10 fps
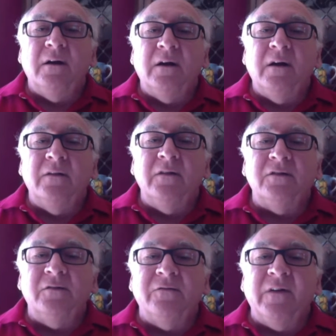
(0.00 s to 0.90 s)
and the
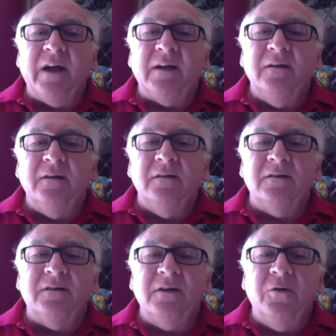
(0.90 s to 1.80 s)
surfactant in the
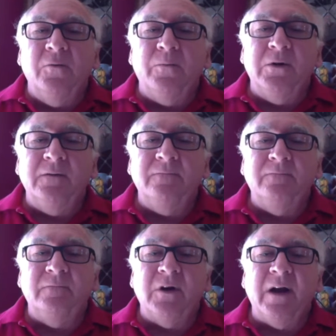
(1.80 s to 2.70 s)
soap
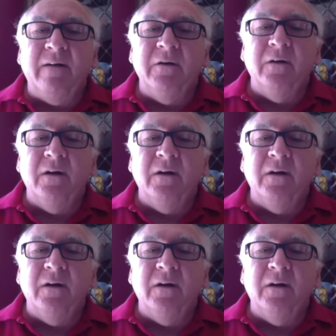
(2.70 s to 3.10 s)
are having